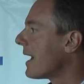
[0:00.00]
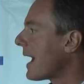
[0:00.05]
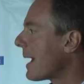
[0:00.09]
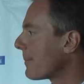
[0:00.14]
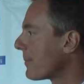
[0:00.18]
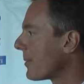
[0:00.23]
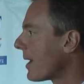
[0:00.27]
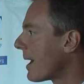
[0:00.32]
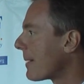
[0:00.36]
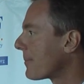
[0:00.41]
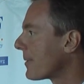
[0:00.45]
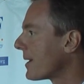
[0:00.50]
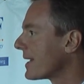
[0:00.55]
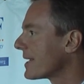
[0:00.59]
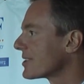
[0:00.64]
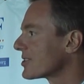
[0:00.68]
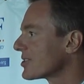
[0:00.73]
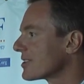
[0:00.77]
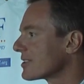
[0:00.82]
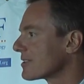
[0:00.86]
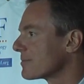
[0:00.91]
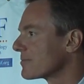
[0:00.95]
Apple
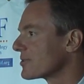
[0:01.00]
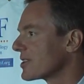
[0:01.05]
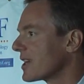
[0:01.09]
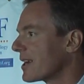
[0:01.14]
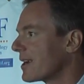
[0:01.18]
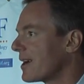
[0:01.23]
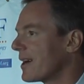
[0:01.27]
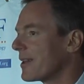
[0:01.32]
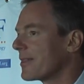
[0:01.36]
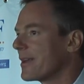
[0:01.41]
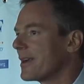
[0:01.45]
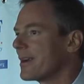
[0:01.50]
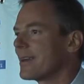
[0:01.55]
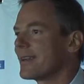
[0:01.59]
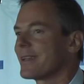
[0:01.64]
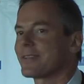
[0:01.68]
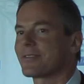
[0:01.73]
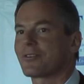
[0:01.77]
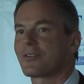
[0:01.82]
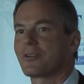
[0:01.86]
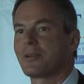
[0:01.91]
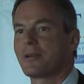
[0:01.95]
operating system's not on there,
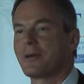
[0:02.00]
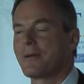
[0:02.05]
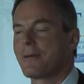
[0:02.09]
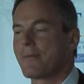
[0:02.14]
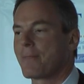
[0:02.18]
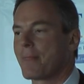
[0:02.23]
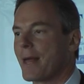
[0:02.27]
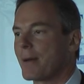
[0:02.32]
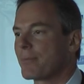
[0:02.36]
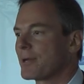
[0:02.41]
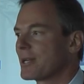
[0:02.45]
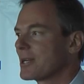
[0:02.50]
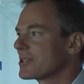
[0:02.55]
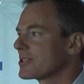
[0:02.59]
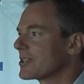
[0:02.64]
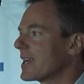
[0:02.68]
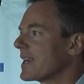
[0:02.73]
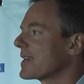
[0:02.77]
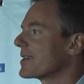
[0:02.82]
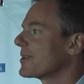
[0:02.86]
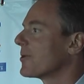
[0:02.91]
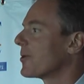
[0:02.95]
and it's not
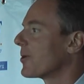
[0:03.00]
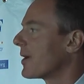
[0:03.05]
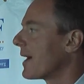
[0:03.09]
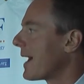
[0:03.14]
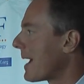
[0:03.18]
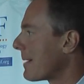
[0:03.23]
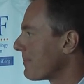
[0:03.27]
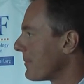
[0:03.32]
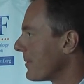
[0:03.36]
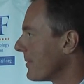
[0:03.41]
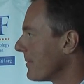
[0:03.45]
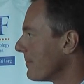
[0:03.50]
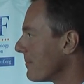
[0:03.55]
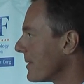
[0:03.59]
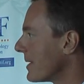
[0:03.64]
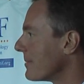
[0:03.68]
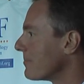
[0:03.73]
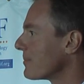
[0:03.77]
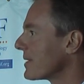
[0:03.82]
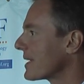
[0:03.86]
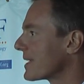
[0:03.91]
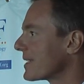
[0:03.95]
because I ignore Apple,
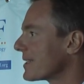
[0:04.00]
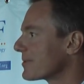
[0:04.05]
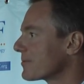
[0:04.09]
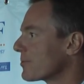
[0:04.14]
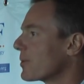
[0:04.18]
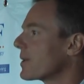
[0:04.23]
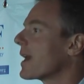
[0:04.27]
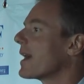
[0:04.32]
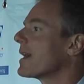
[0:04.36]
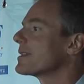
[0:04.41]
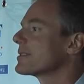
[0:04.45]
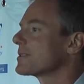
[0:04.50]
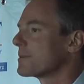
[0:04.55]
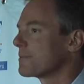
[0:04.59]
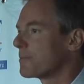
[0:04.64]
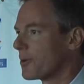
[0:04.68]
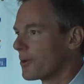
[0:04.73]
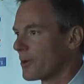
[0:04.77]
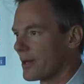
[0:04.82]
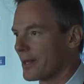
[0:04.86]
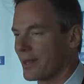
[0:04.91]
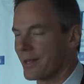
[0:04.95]
but because we're not
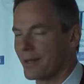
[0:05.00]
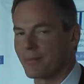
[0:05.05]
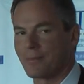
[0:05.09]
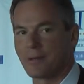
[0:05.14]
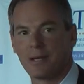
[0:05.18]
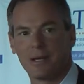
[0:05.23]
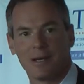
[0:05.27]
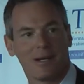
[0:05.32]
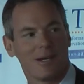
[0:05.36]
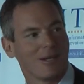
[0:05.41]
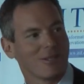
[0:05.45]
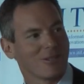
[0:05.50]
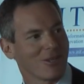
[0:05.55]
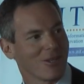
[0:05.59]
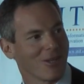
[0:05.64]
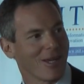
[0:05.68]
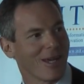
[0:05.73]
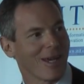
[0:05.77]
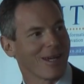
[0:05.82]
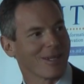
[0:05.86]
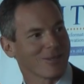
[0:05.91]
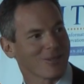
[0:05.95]
supporting them
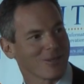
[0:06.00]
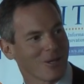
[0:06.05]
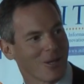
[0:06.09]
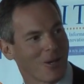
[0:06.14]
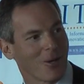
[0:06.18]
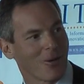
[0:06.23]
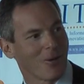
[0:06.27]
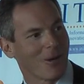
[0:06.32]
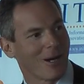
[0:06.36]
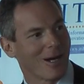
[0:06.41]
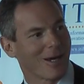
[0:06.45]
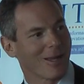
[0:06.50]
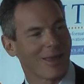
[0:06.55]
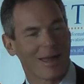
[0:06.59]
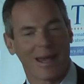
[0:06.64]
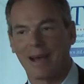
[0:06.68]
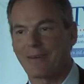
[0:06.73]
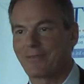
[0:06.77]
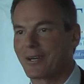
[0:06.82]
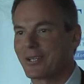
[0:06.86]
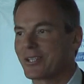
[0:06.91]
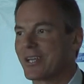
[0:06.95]
today. So
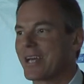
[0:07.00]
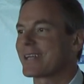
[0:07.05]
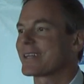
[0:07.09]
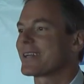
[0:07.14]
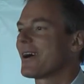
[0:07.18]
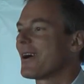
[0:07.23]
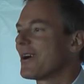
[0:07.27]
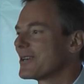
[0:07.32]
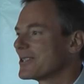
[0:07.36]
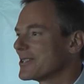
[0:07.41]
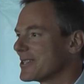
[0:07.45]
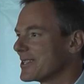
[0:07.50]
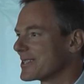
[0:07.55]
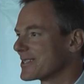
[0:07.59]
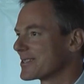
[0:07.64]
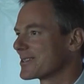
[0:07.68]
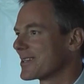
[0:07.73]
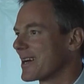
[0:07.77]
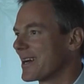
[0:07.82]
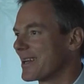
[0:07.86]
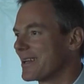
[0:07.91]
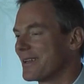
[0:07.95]
they have our technology
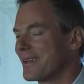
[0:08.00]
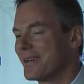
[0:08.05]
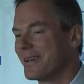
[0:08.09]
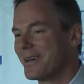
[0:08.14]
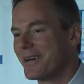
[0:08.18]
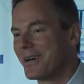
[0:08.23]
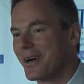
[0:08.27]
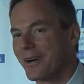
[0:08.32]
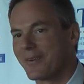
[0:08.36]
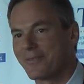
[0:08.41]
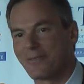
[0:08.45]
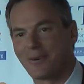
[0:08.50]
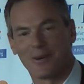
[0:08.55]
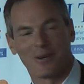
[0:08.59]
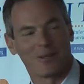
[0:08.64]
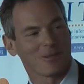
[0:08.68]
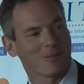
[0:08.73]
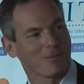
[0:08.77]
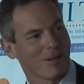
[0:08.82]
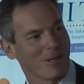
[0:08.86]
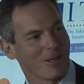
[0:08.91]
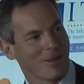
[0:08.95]
inside our
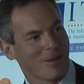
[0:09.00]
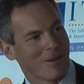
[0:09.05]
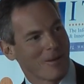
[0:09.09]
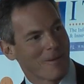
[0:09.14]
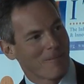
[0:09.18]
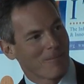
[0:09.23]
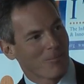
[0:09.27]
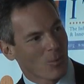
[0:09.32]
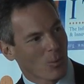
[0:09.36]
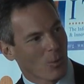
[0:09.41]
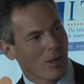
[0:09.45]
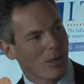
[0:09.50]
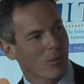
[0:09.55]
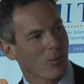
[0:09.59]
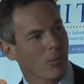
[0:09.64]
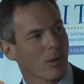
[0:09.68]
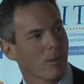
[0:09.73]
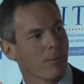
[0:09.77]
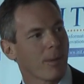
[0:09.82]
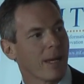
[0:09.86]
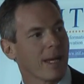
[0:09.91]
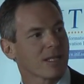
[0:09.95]
phones, but
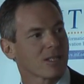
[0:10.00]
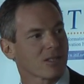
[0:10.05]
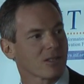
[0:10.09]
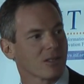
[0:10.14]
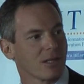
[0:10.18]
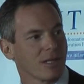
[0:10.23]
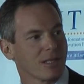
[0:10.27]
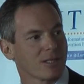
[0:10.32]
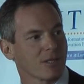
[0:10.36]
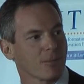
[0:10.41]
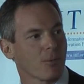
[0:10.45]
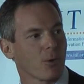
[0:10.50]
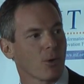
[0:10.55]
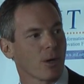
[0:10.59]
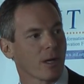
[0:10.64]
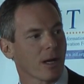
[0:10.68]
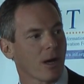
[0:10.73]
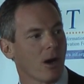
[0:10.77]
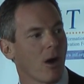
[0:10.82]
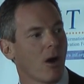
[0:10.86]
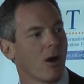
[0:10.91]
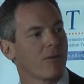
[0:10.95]
we're basically
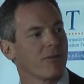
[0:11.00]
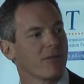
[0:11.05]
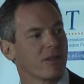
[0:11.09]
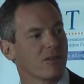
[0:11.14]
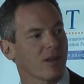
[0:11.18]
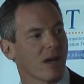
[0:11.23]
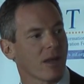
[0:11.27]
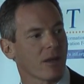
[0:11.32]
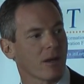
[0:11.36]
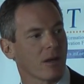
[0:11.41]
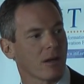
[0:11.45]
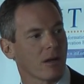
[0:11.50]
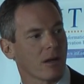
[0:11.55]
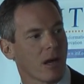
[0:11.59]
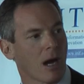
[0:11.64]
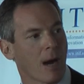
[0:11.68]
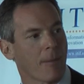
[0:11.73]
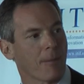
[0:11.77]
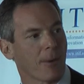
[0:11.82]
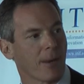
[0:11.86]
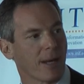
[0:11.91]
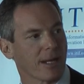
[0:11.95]
supporting all of these other
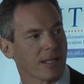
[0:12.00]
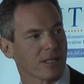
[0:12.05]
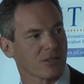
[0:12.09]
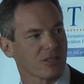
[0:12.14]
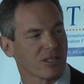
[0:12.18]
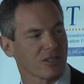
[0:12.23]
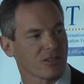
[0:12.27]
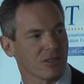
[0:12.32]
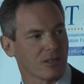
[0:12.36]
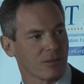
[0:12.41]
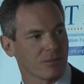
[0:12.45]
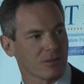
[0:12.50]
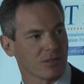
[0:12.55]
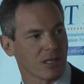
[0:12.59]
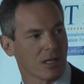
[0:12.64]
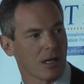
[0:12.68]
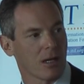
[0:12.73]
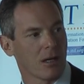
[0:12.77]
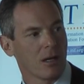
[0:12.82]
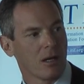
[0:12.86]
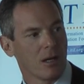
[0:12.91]
operating systems.